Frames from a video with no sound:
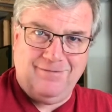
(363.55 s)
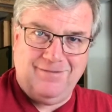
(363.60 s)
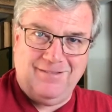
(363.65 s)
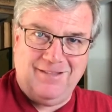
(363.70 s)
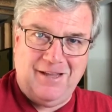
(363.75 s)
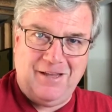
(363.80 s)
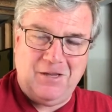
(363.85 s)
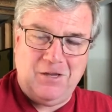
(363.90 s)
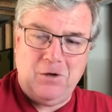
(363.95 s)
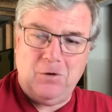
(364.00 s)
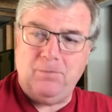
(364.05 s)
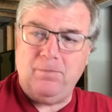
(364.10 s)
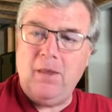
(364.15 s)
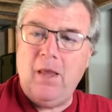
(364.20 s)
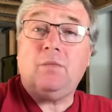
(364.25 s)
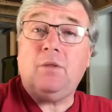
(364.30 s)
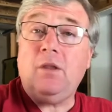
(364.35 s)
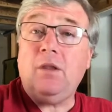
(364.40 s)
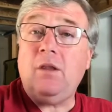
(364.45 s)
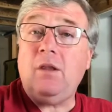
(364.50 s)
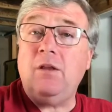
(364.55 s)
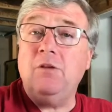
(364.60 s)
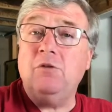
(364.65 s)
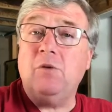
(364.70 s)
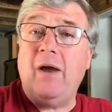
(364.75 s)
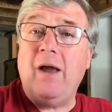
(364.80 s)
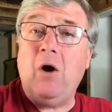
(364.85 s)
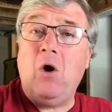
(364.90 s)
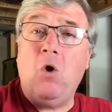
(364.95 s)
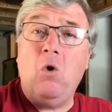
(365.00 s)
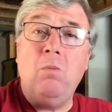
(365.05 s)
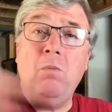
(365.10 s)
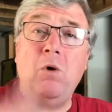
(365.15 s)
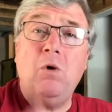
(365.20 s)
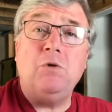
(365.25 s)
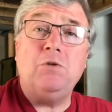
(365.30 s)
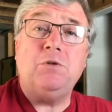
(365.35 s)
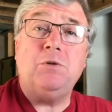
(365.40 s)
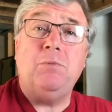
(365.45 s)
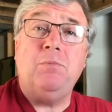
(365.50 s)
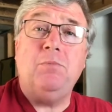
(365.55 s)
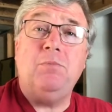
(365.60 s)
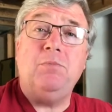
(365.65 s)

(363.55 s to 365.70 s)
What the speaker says: Thank you. So I almost